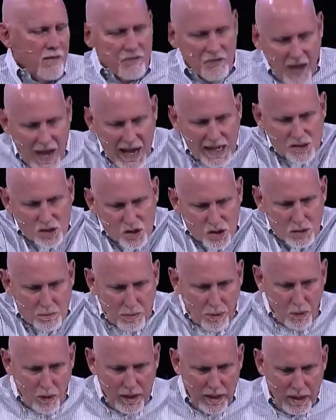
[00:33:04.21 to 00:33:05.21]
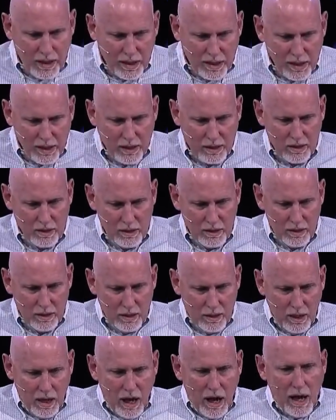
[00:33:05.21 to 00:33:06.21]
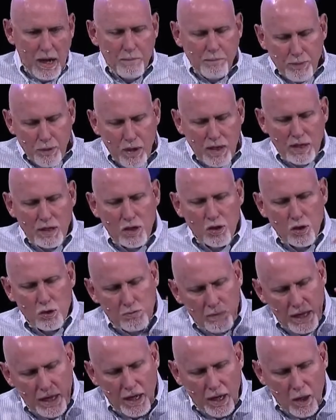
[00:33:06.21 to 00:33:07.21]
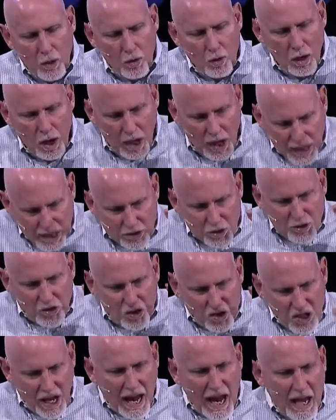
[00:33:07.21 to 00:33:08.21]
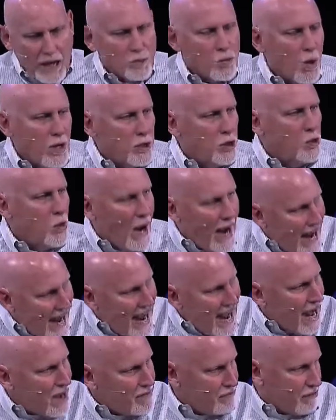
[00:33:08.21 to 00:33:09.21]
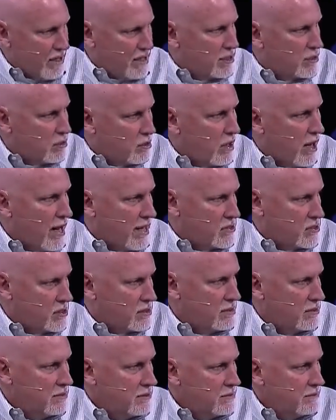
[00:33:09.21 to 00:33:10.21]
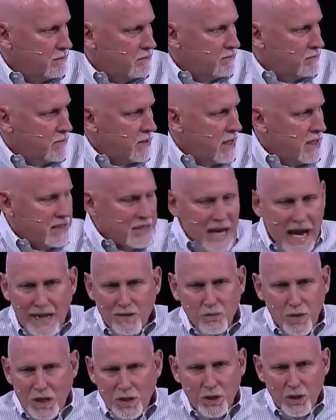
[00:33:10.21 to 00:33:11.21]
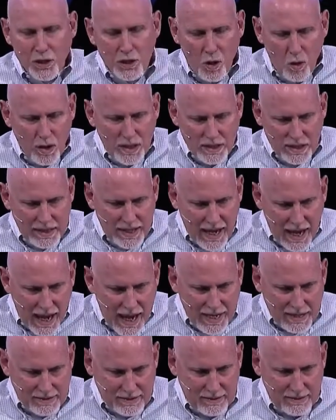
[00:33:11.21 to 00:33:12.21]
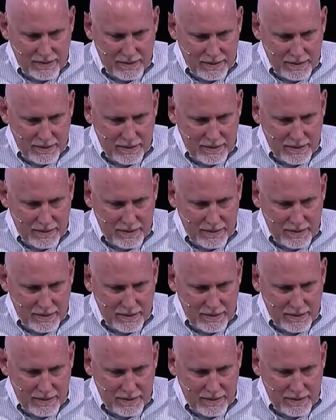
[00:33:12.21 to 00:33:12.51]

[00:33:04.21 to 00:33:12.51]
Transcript: That's the point here. I'm praying that you may understand what you have in Christ, not what you're going to get.